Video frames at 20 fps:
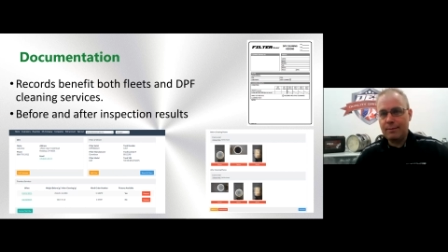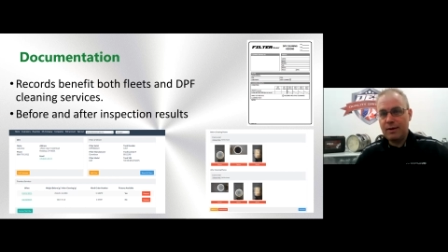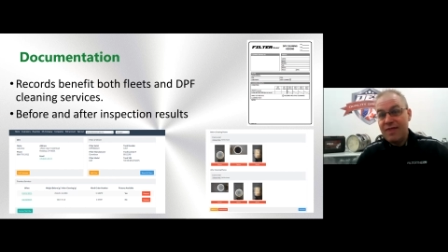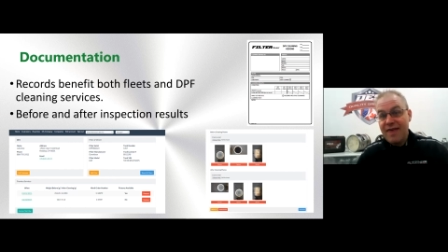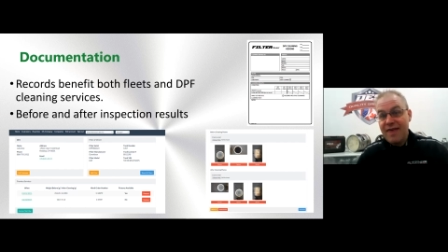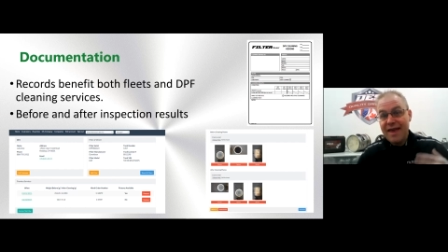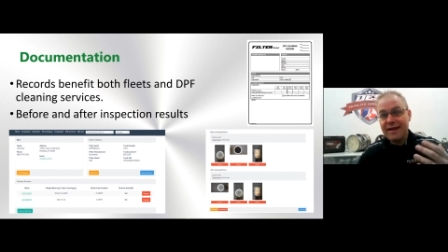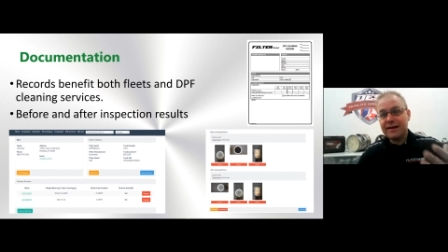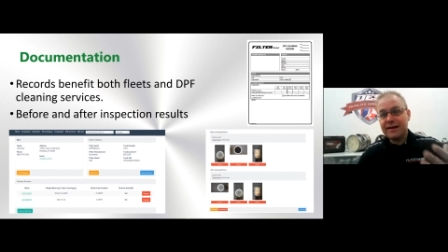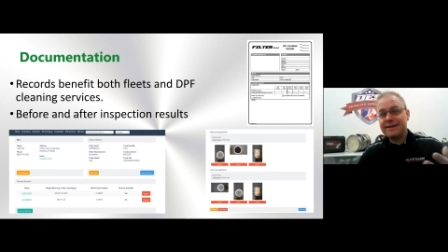and
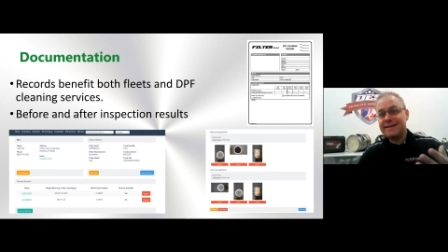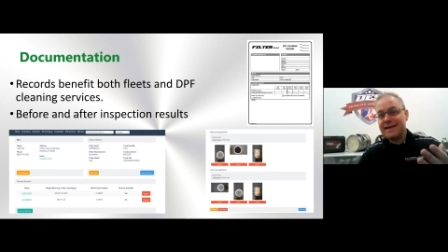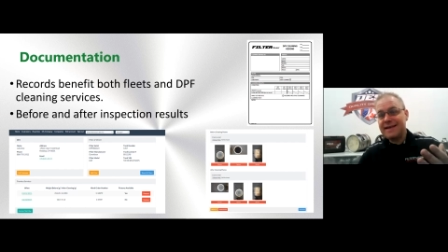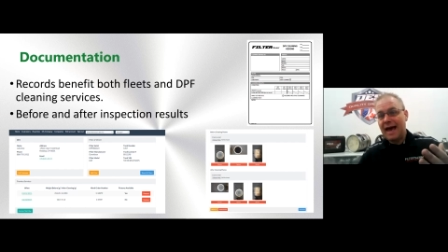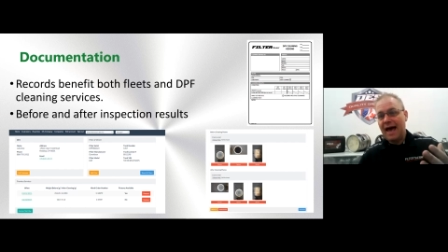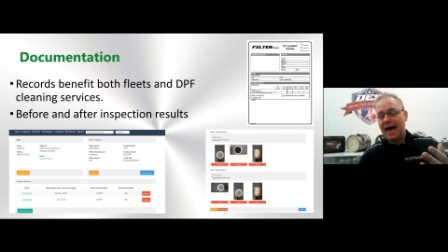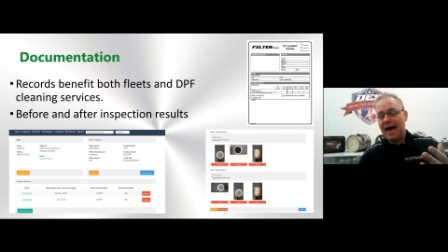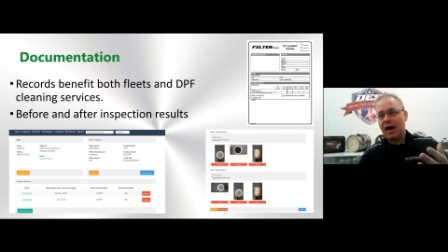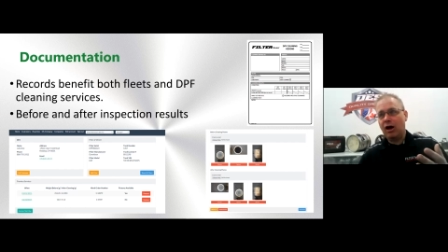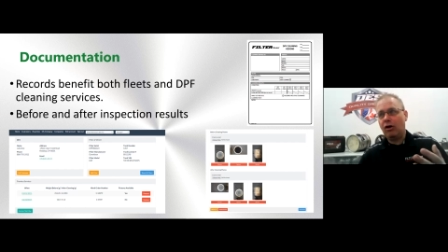they could
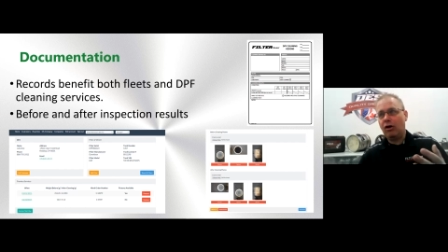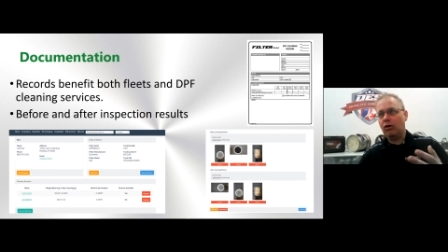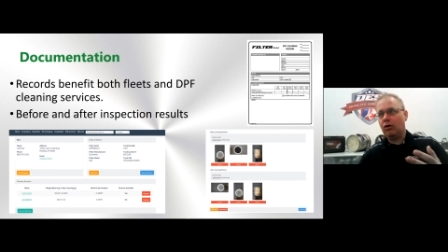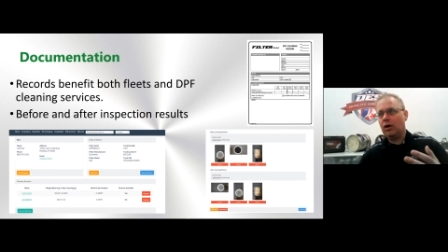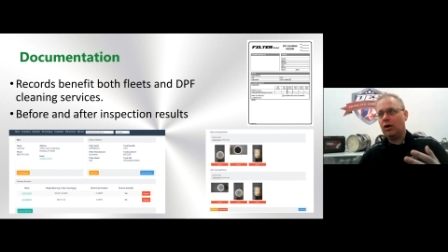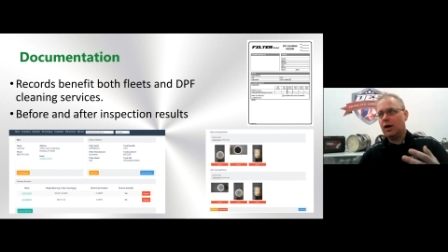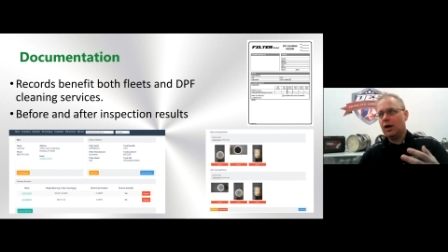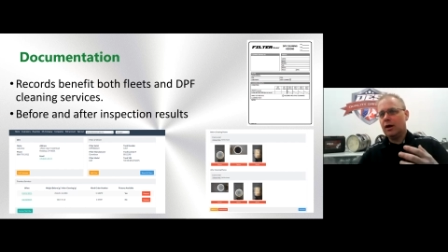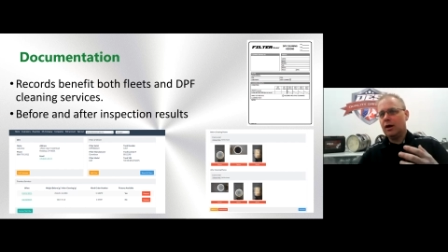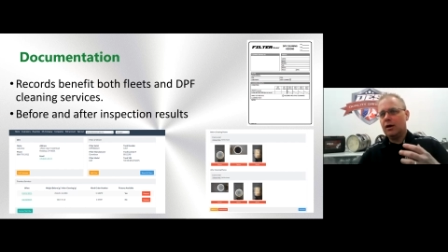tell
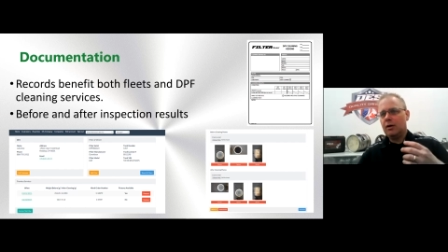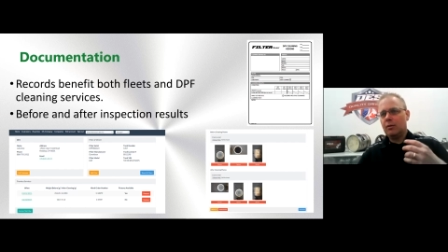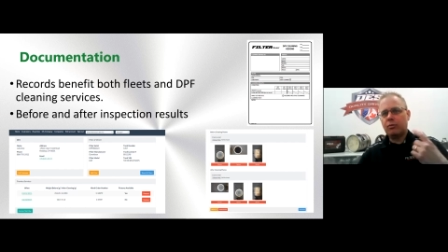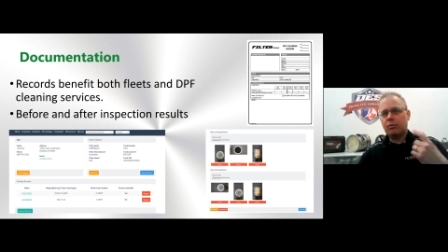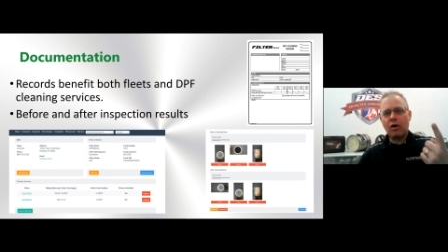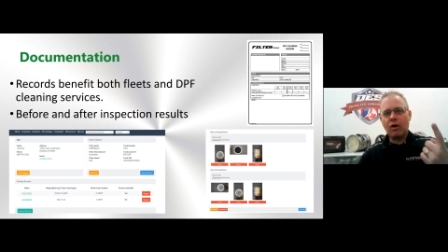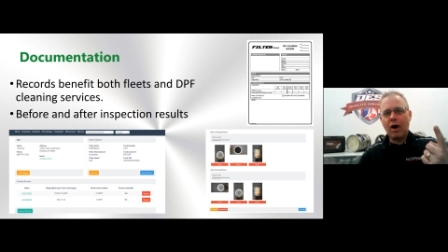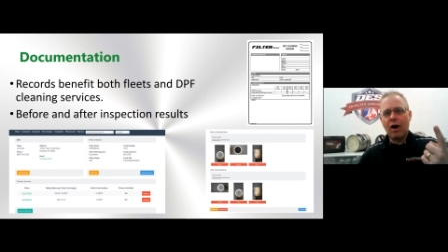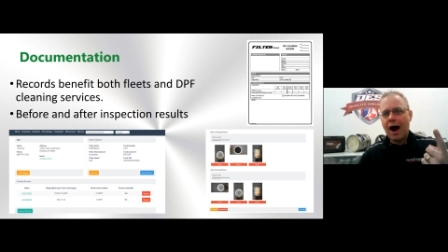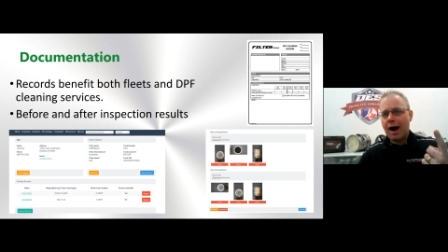
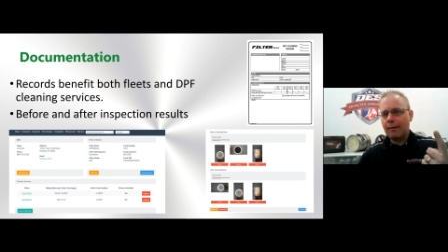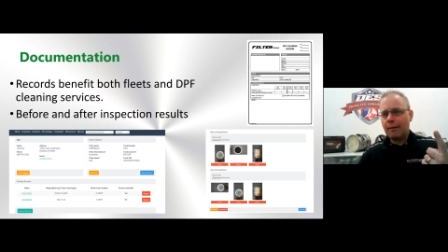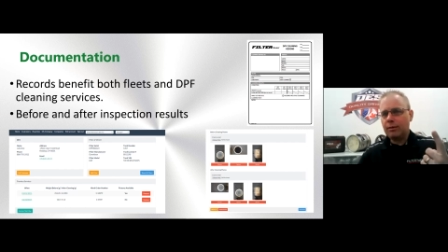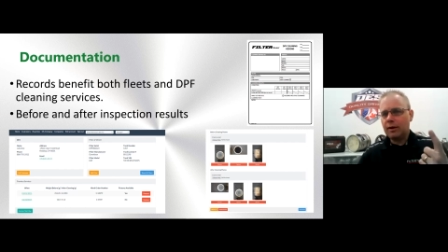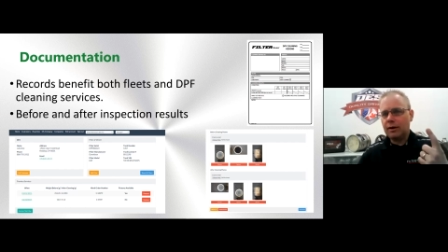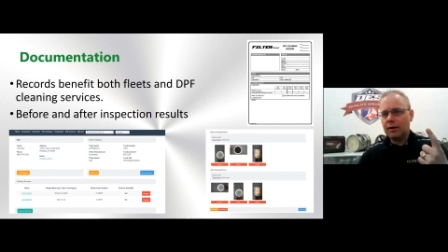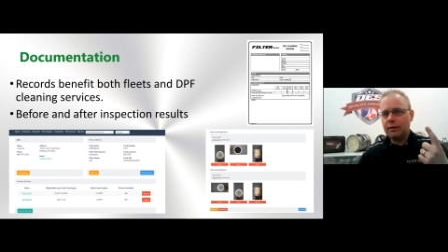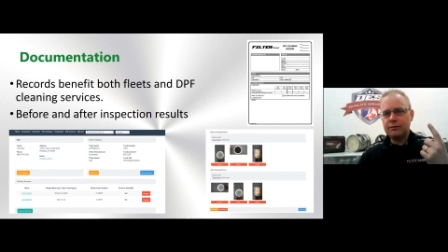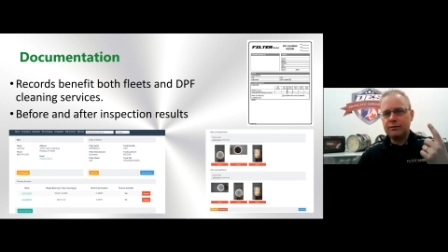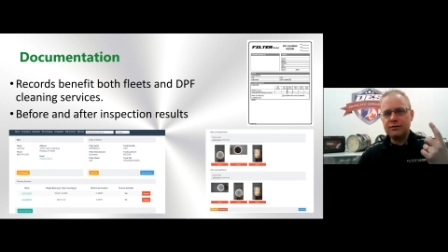
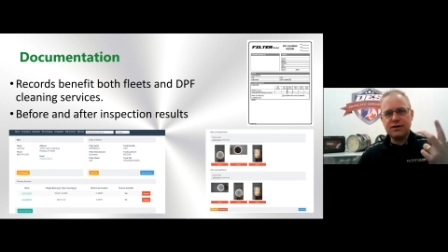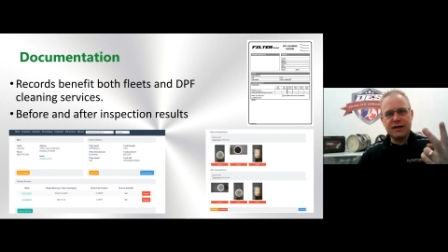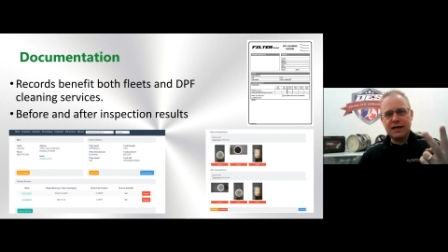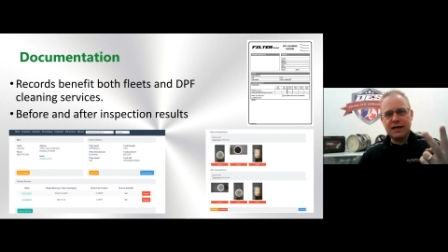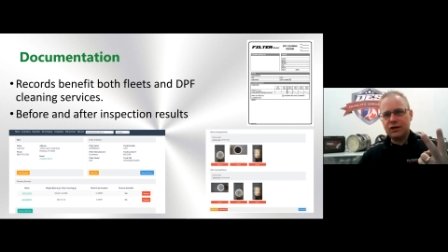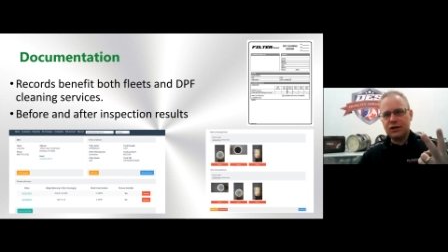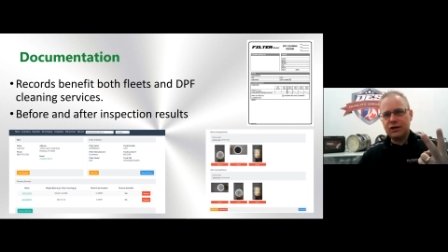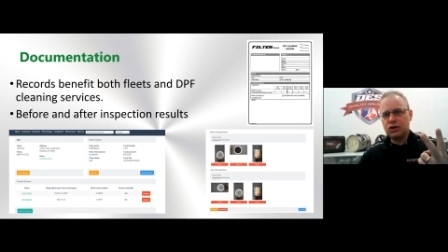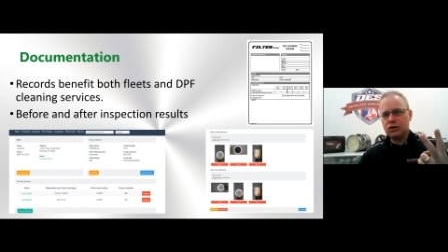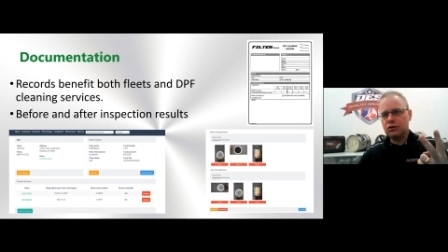problems,
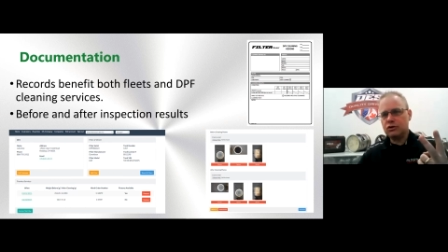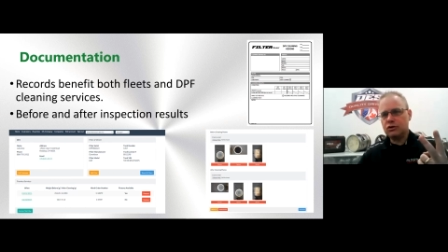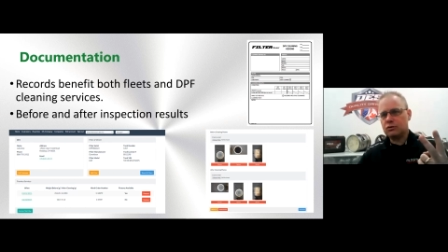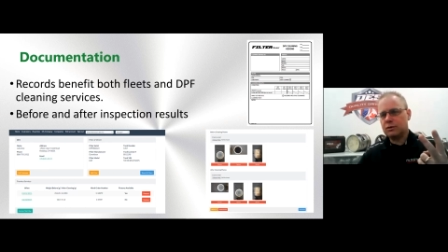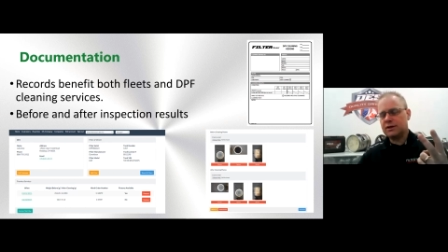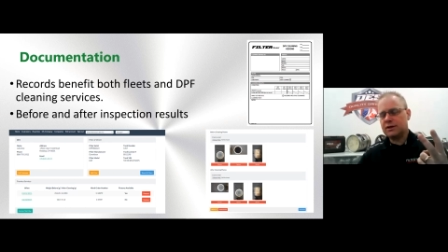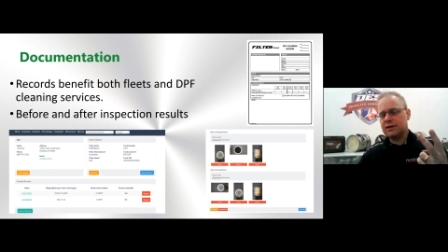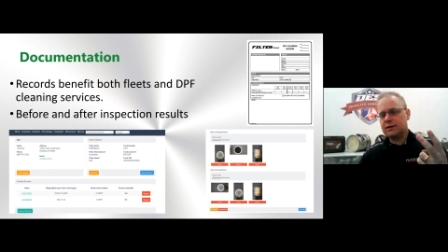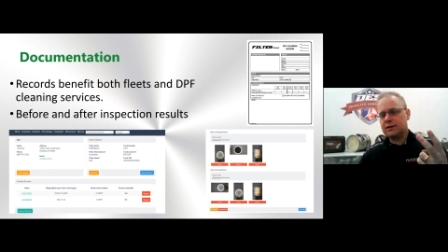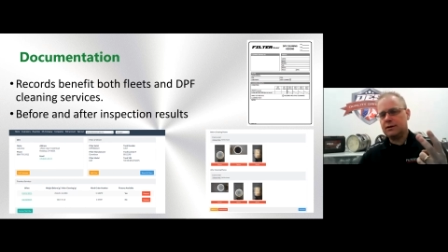issues
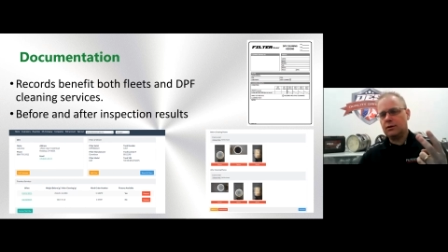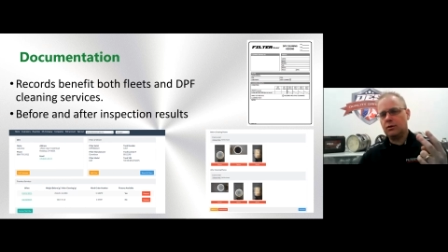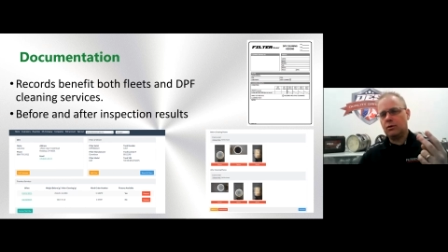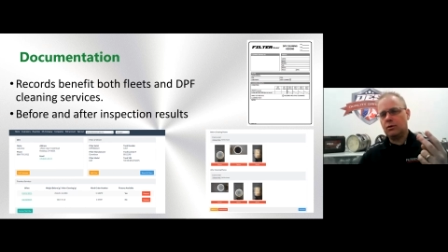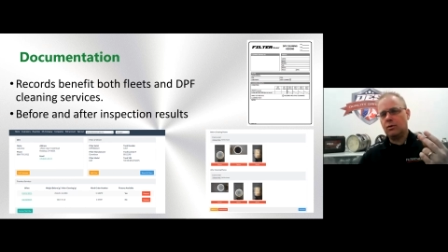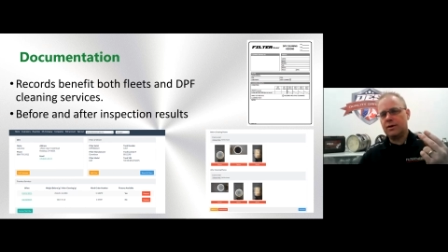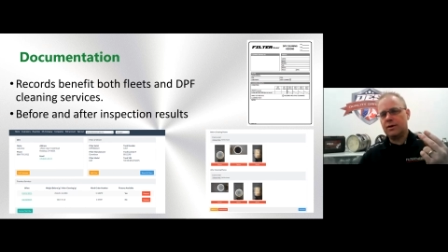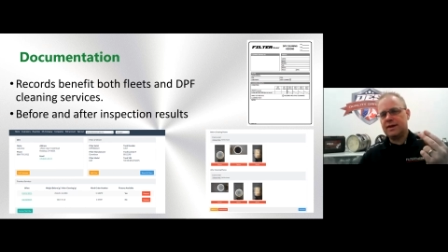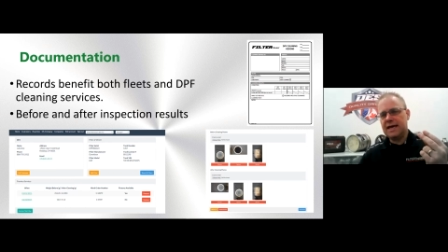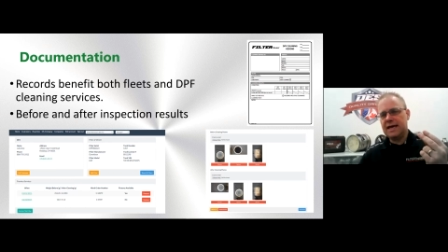with the
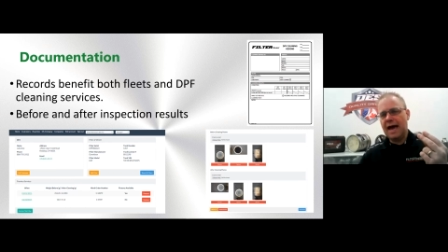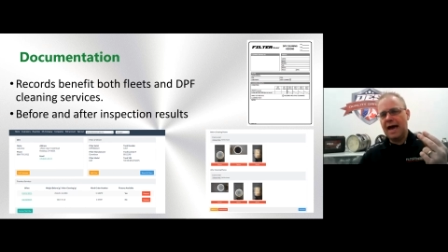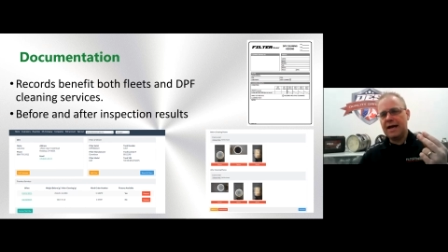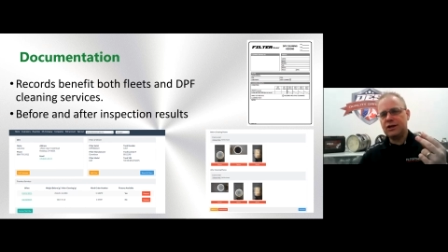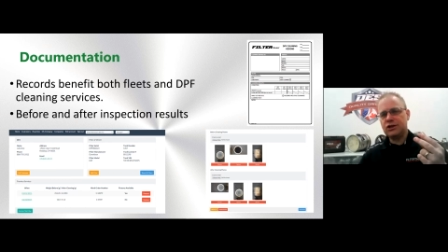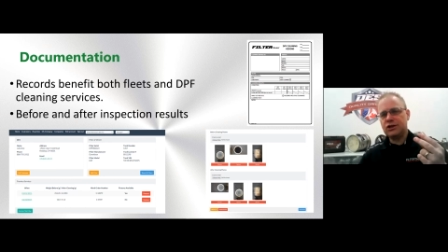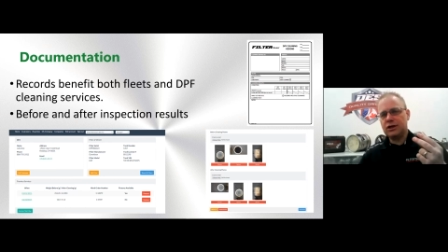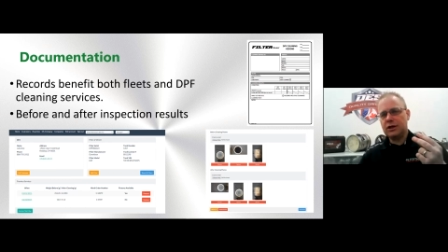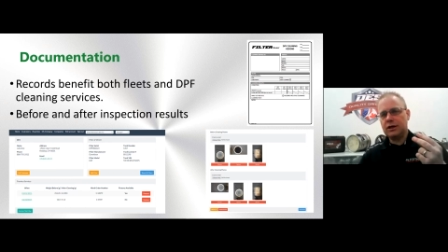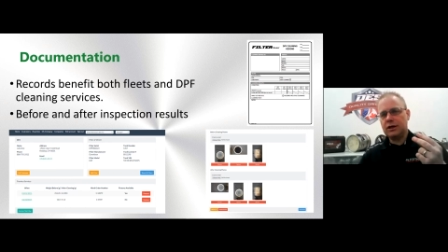
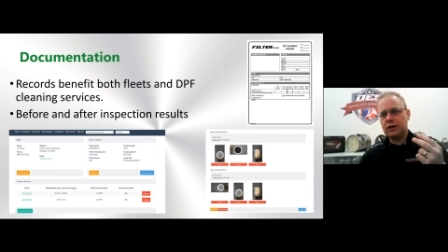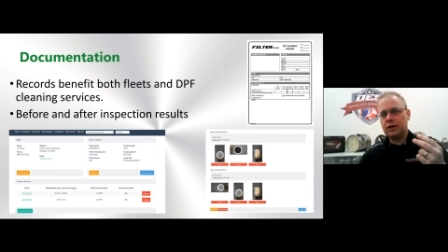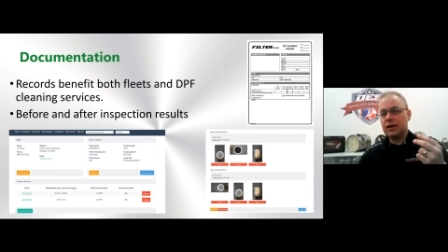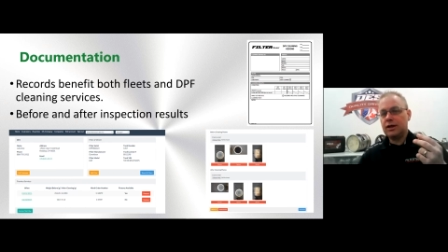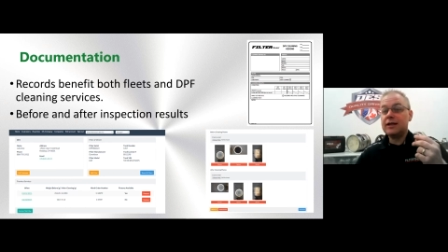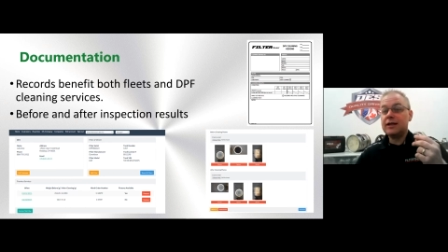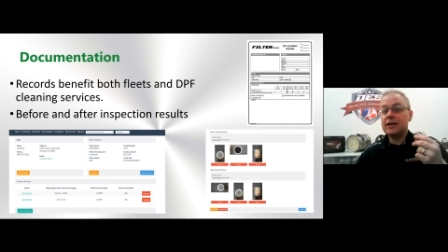engine. They could